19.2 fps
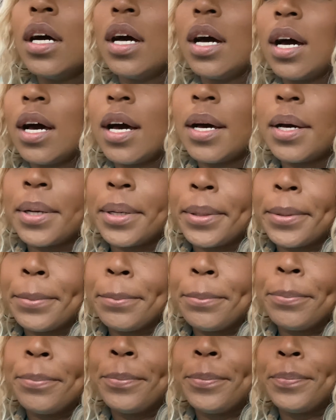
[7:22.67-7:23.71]

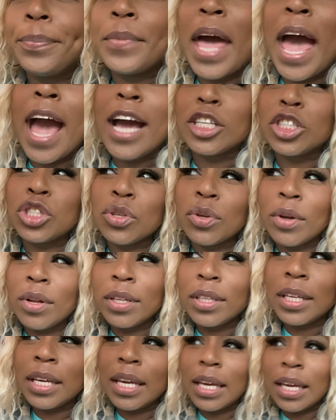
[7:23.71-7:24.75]
um,
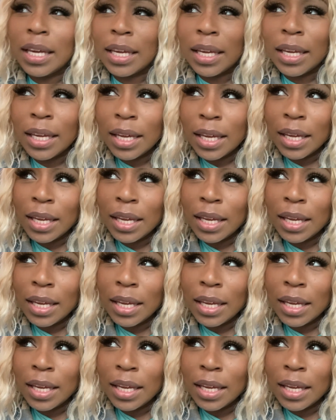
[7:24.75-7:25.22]
actually